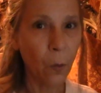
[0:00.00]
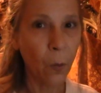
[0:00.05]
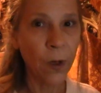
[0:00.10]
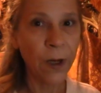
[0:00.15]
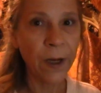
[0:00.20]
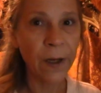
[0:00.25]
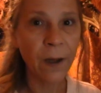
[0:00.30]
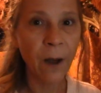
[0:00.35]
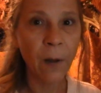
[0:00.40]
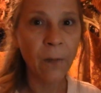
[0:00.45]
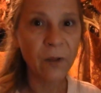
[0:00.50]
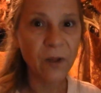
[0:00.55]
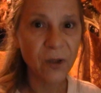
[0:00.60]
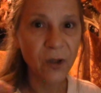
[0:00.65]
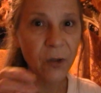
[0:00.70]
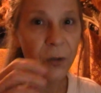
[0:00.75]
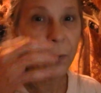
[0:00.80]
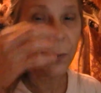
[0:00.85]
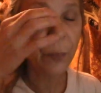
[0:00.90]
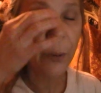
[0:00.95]
when it comes
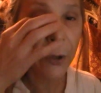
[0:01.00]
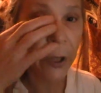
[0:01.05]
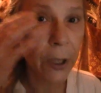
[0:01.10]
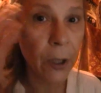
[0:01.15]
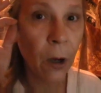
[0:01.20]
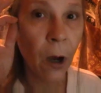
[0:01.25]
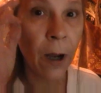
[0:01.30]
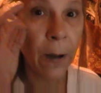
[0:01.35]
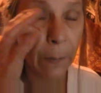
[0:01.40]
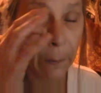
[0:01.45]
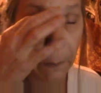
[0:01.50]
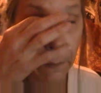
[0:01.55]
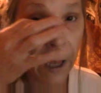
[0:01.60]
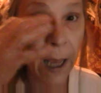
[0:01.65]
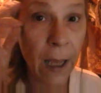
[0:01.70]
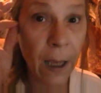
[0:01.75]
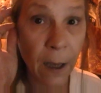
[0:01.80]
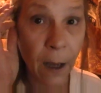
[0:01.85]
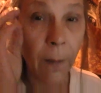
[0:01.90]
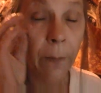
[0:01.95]
to putting on
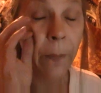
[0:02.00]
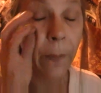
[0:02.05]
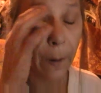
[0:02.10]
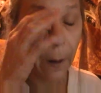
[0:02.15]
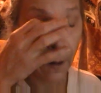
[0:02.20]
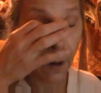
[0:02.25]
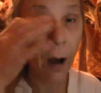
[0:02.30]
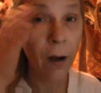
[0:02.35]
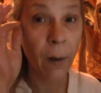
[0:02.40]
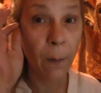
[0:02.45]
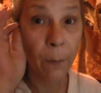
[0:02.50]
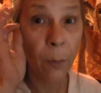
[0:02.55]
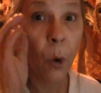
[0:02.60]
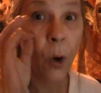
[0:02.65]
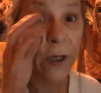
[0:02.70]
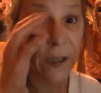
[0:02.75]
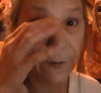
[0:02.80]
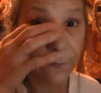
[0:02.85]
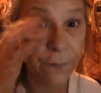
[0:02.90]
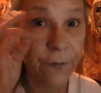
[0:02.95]
makeup on a
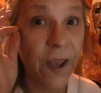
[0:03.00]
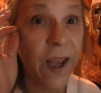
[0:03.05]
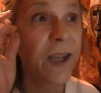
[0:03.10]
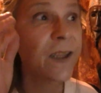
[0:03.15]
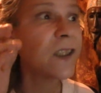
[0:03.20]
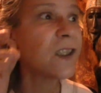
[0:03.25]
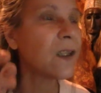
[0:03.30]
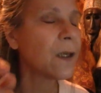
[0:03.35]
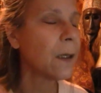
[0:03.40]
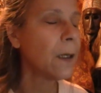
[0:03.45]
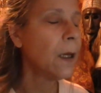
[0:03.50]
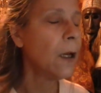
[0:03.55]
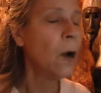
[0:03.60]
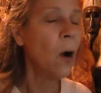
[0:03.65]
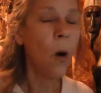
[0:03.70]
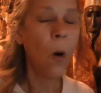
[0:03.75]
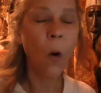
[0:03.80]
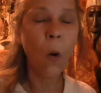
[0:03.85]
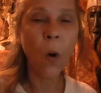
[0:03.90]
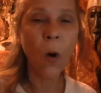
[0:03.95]
boy's face
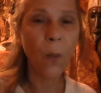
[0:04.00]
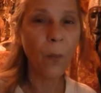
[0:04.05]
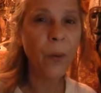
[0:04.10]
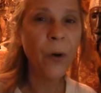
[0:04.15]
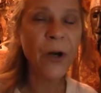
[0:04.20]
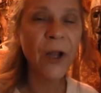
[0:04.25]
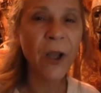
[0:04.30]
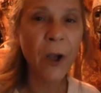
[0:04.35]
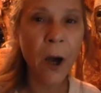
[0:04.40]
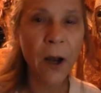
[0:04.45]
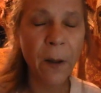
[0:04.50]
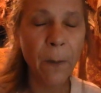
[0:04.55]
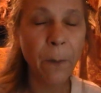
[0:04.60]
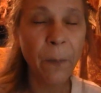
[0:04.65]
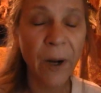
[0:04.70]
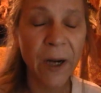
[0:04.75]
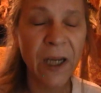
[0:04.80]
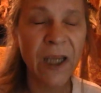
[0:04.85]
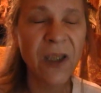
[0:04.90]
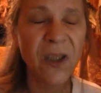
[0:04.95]
or putting on a
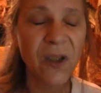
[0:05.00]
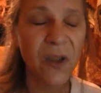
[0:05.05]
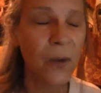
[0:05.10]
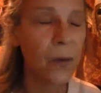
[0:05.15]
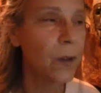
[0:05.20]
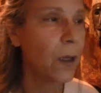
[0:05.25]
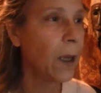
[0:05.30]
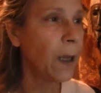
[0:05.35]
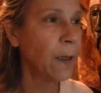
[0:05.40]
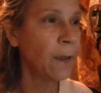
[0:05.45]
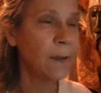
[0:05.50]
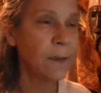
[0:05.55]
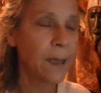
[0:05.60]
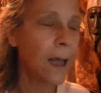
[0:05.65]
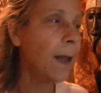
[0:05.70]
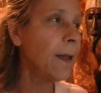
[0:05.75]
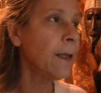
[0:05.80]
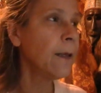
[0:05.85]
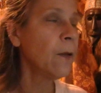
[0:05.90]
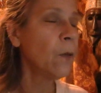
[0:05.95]
bunny suit and
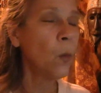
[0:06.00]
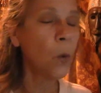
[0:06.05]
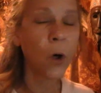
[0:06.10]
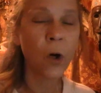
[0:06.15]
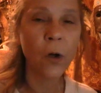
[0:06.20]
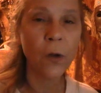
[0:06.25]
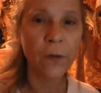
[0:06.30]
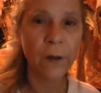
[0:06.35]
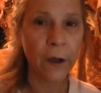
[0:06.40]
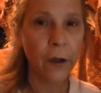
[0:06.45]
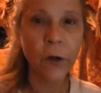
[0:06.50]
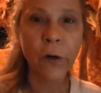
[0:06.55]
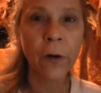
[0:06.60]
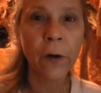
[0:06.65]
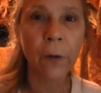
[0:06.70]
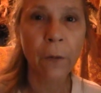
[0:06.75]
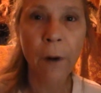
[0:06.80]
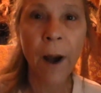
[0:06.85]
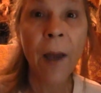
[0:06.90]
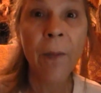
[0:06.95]
telling the world that
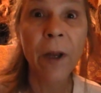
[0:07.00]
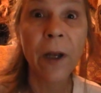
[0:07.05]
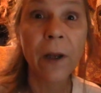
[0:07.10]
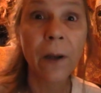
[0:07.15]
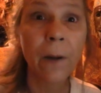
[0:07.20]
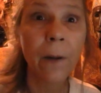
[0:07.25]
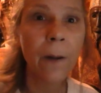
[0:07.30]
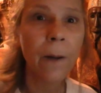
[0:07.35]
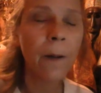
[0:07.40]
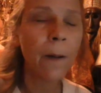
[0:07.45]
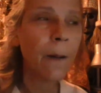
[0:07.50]
you're a rabbit.